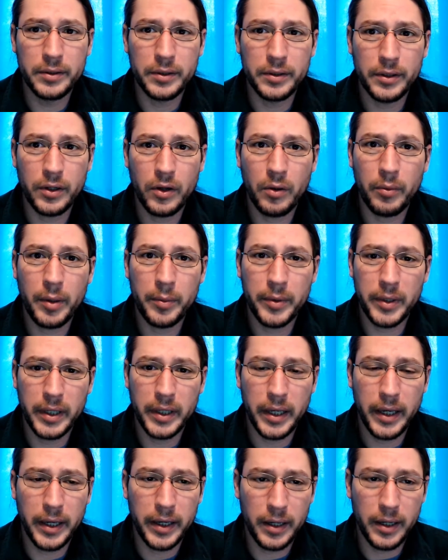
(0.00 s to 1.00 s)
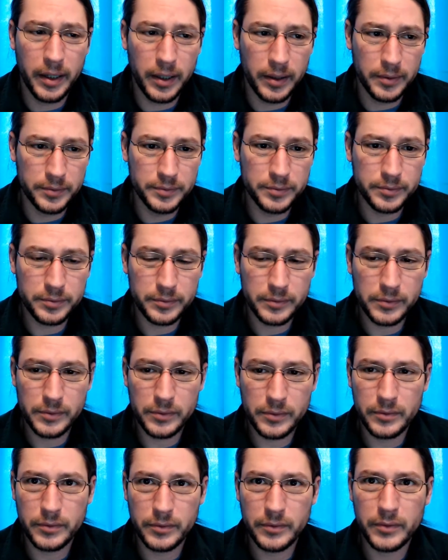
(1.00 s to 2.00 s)
You know, maybe a
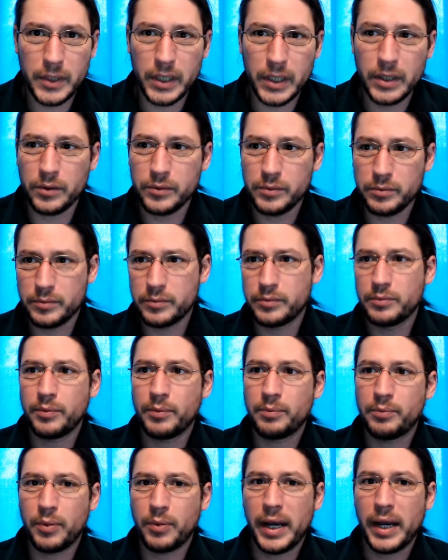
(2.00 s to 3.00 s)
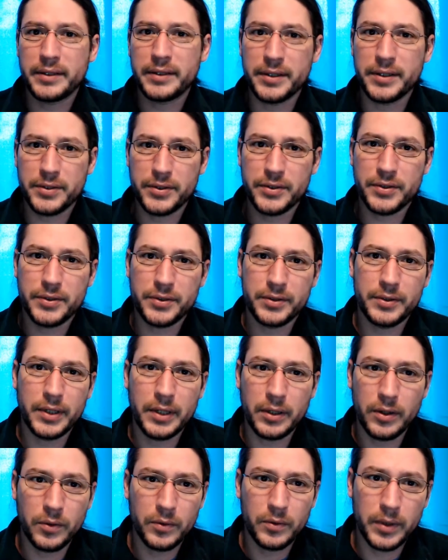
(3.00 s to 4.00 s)
you know, practice, you
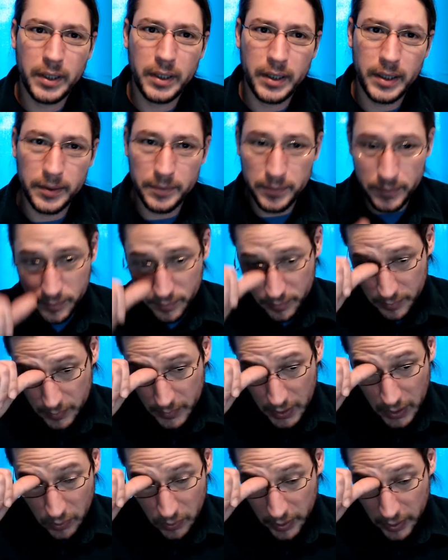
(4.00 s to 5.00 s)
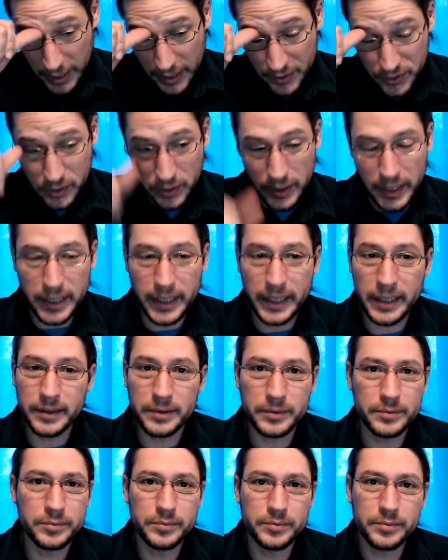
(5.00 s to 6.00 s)
know, cage
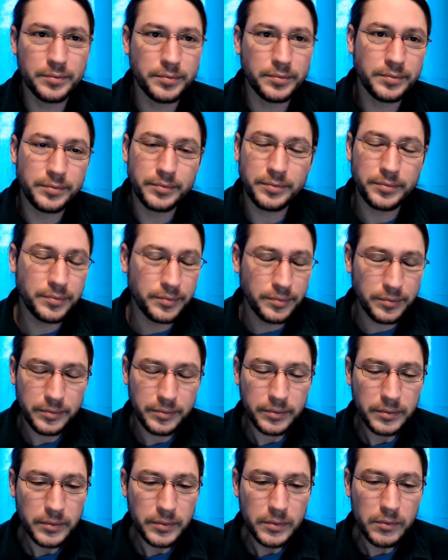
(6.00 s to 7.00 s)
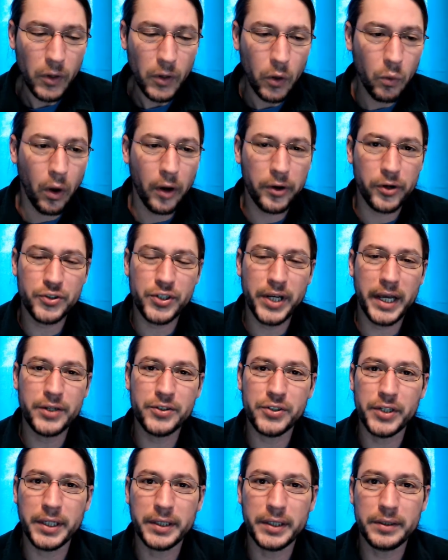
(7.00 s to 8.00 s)
cleaning, water
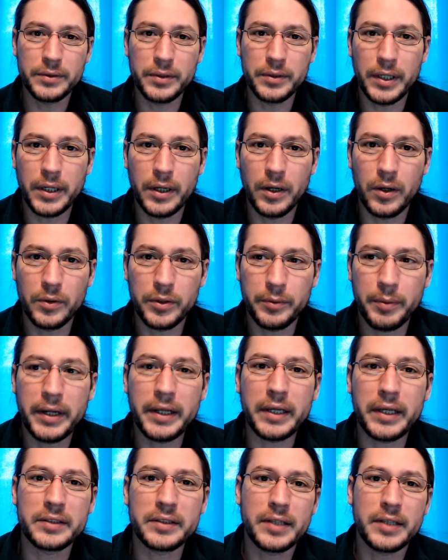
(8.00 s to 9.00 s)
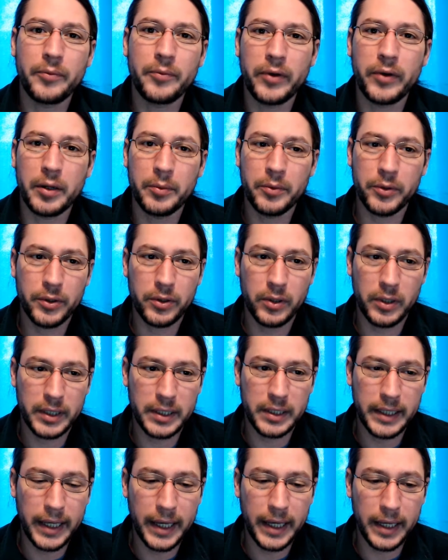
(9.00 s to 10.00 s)
changing, you know, depending on the type of animal you're
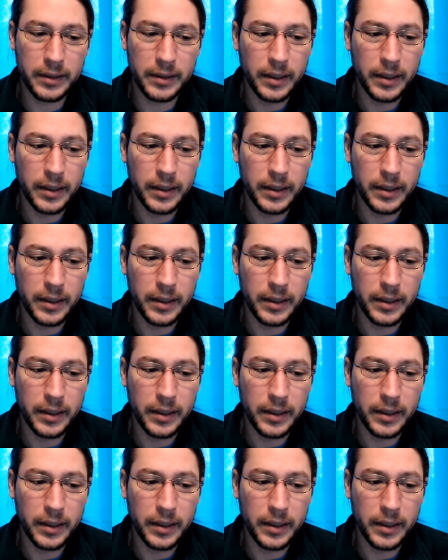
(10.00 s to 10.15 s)
looking to get.